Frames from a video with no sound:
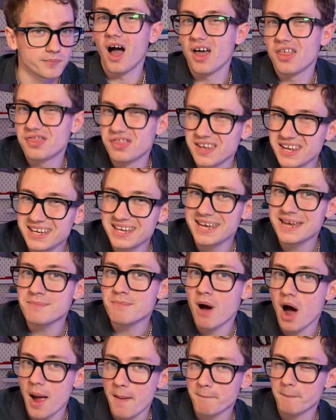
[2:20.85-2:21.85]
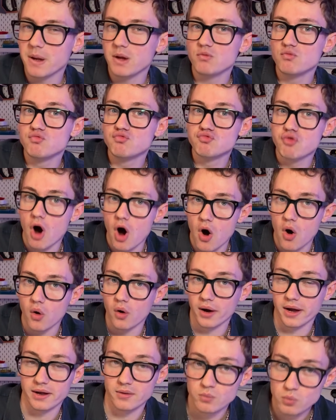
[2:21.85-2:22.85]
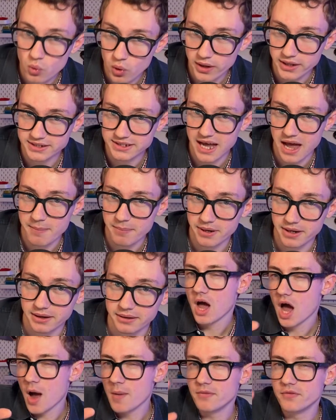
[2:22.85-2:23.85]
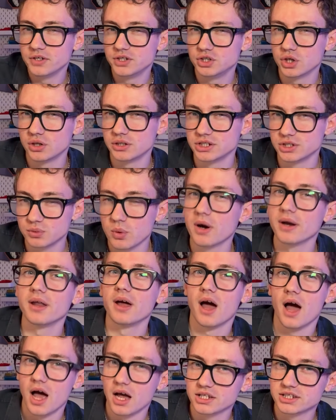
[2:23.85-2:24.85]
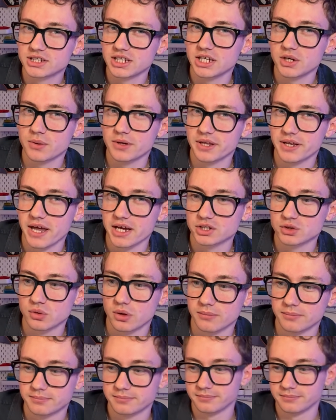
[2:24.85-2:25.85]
I think he might be wrong in what is happening. Hope you've enjoyed this one. I'll see you in the next one.